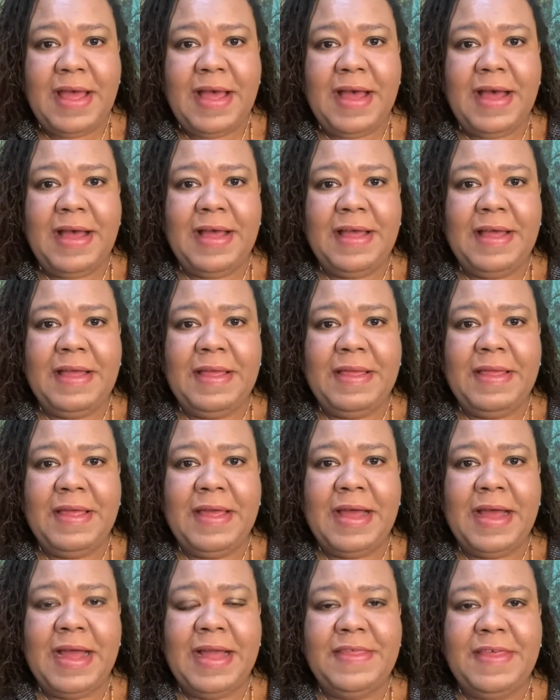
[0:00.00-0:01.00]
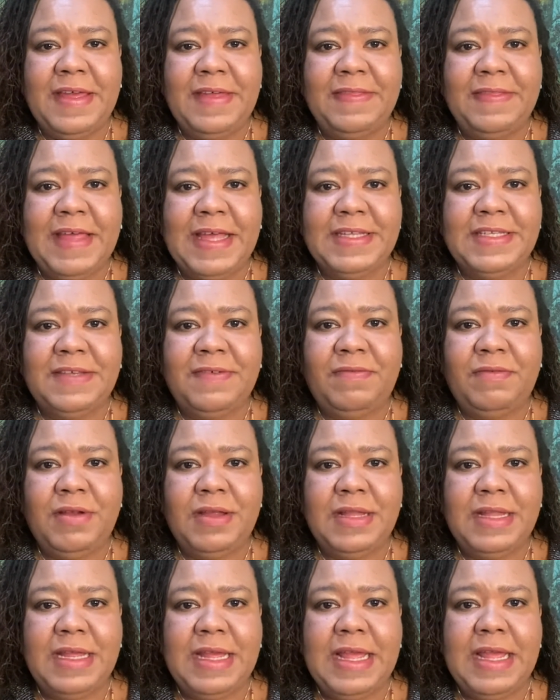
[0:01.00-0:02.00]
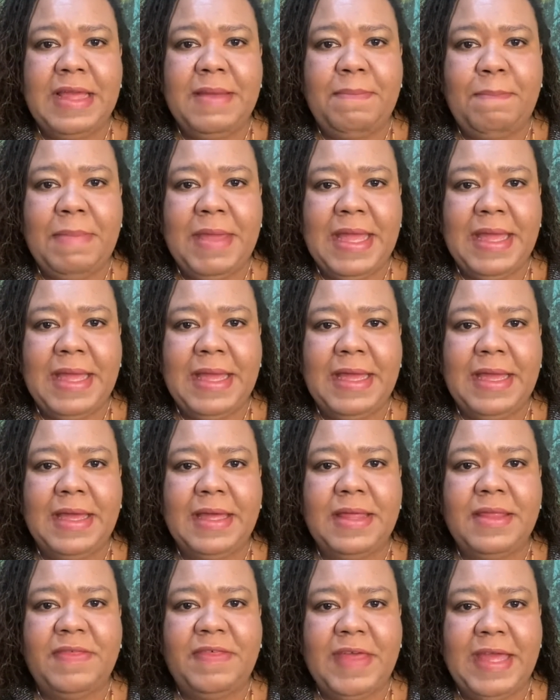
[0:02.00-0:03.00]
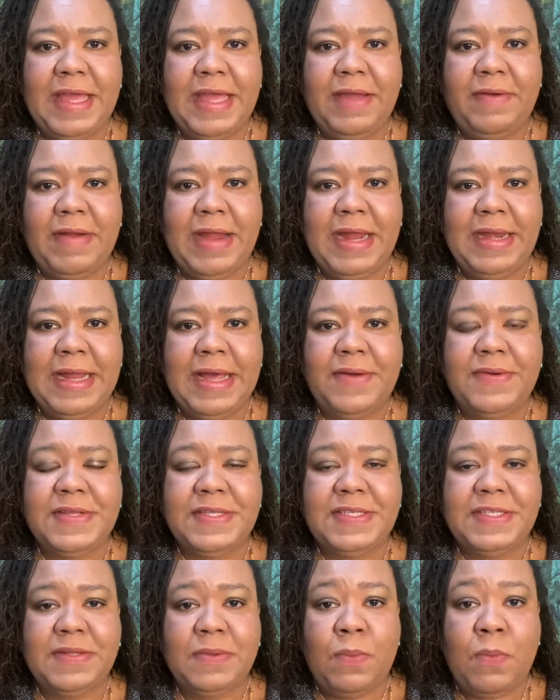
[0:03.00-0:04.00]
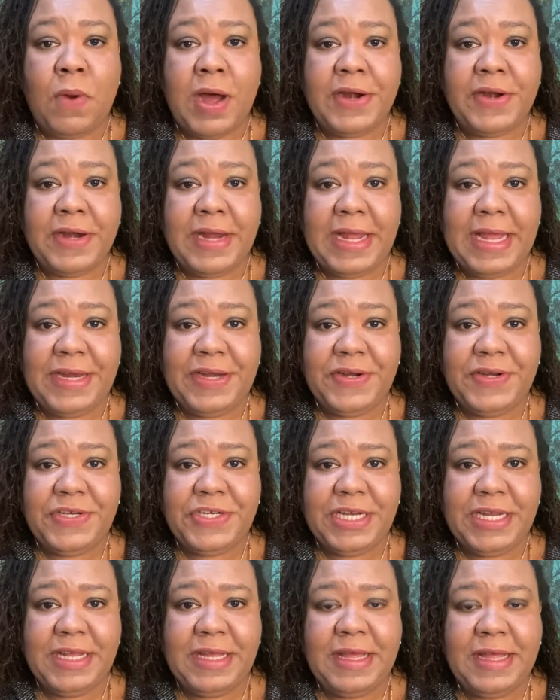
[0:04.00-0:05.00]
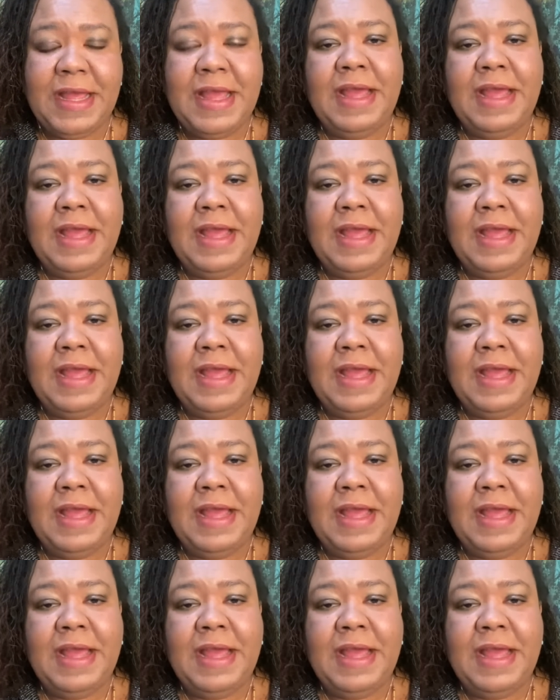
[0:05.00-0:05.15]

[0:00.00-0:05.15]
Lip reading: I think that's a really big thing right now, is the water energy,